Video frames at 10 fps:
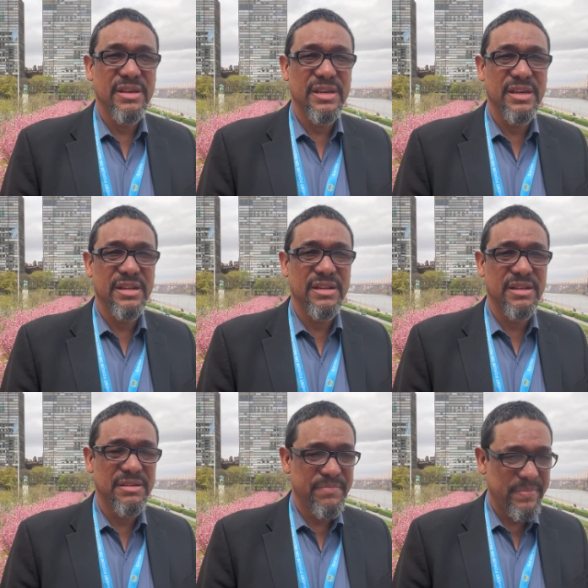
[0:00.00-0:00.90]

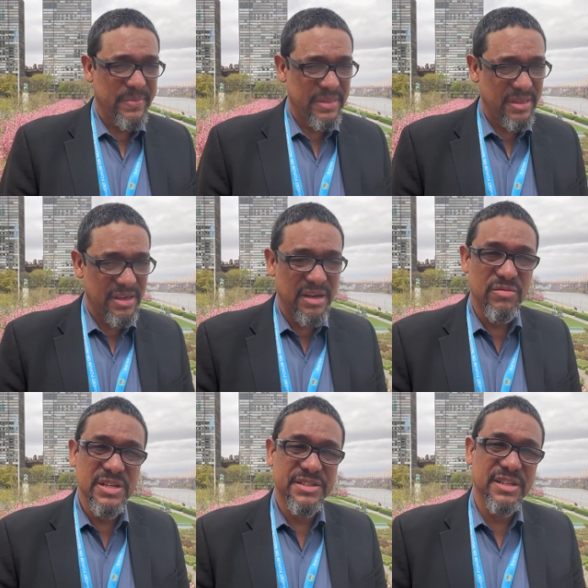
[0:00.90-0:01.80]
And the
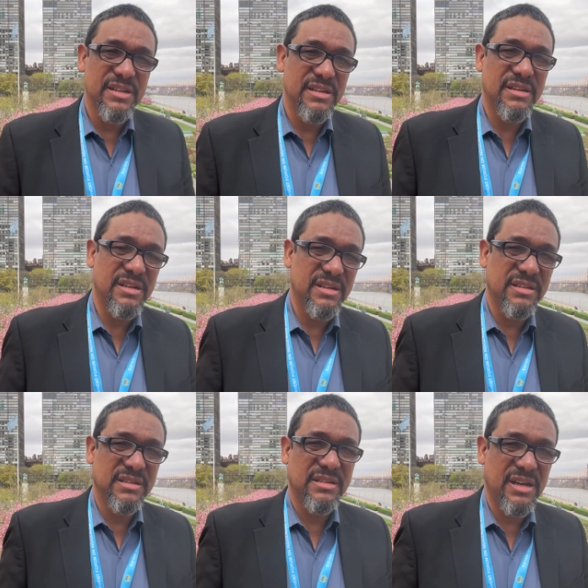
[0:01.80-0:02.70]
reason
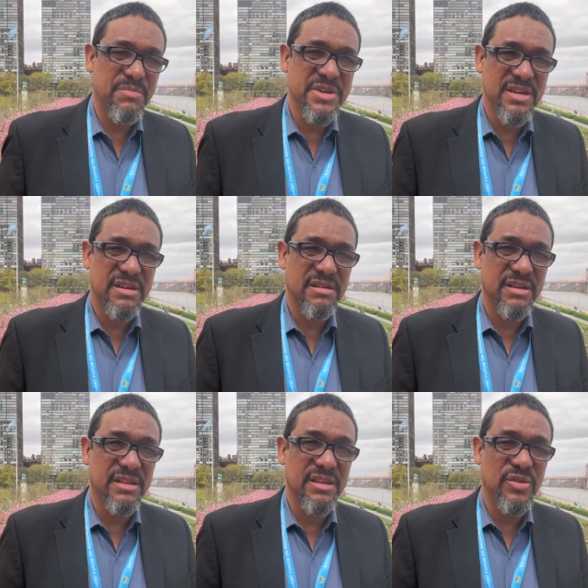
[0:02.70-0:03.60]
I'm here
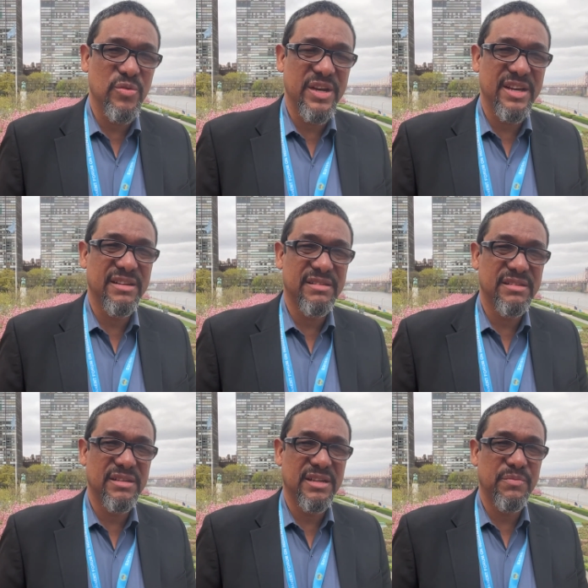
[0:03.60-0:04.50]
in the UN
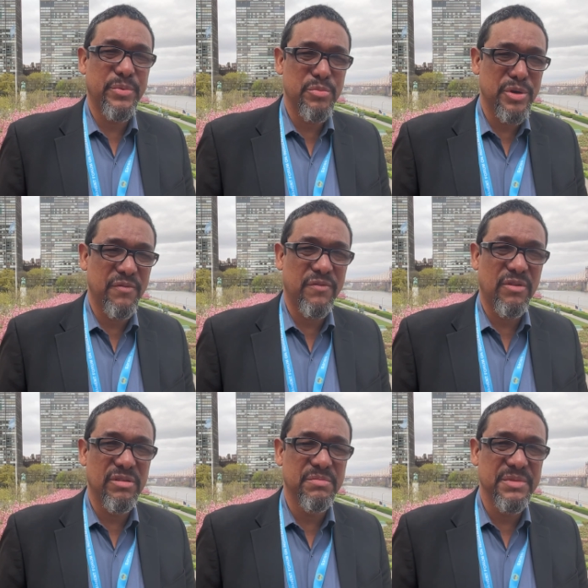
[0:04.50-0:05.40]
Permanent
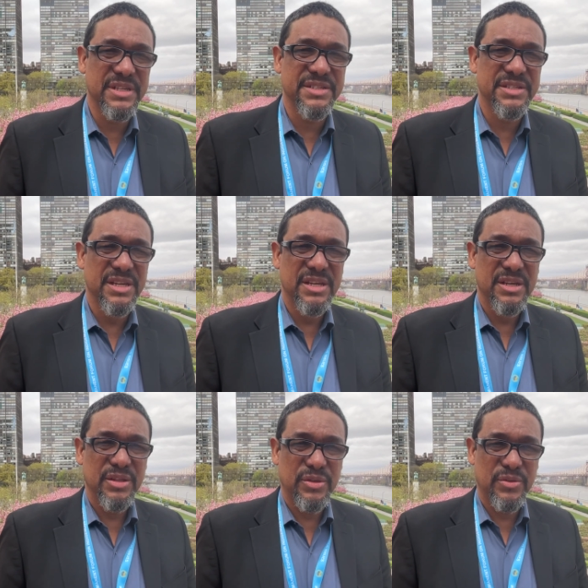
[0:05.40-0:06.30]
Forum is
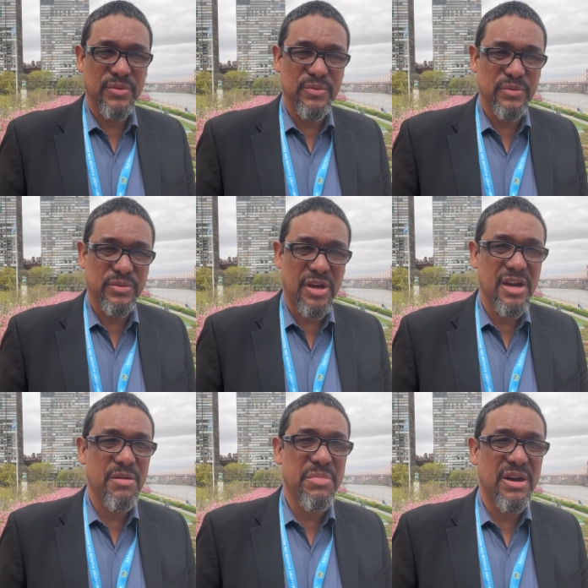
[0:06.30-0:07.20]
to
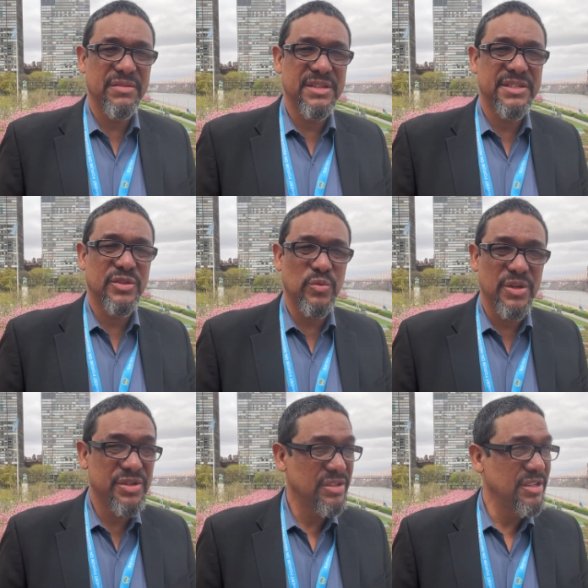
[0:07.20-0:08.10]
talk about the
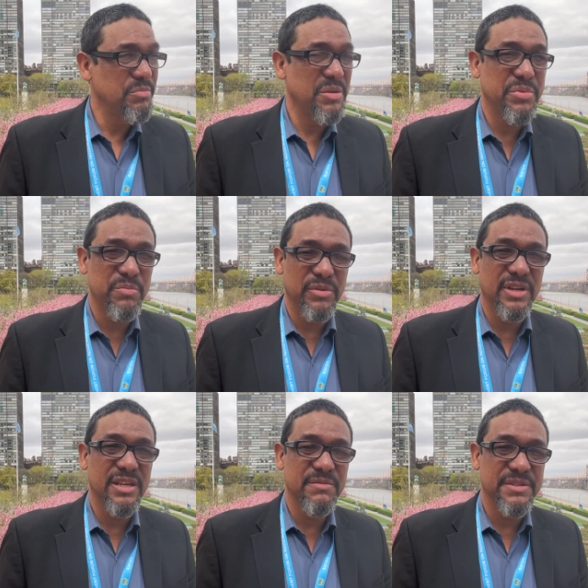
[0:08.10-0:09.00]
situation that my people
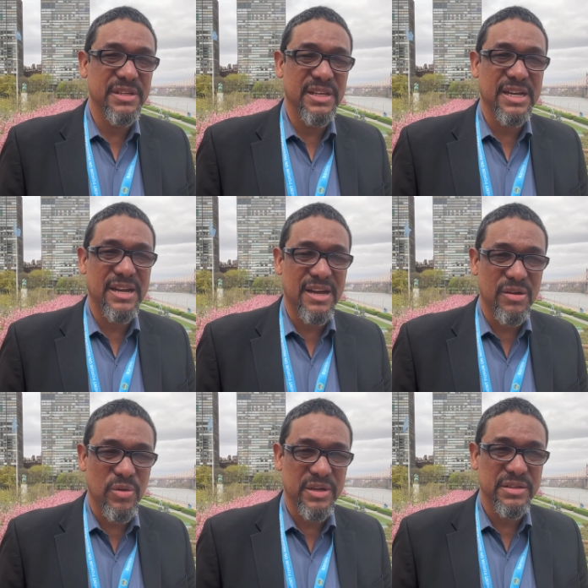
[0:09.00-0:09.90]
lives in
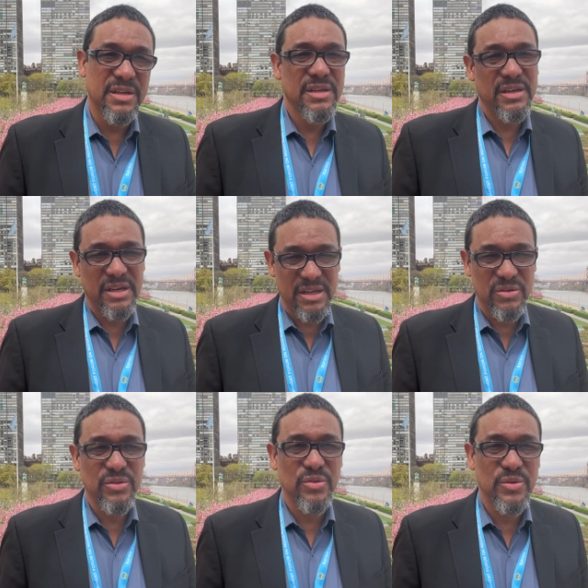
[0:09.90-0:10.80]
Nicaragua and
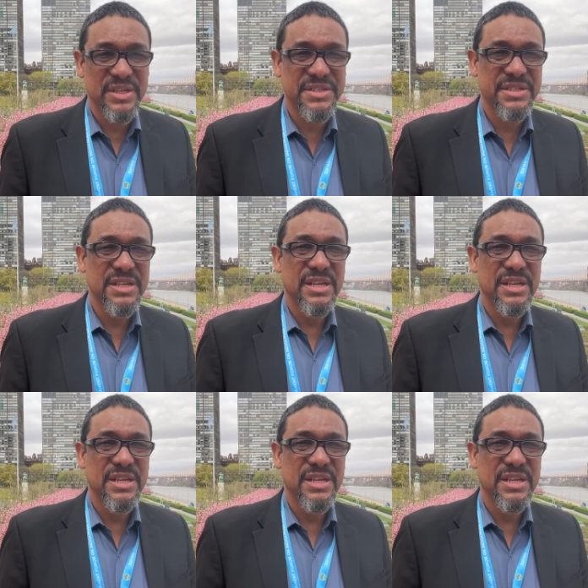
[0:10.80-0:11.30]
Honduras.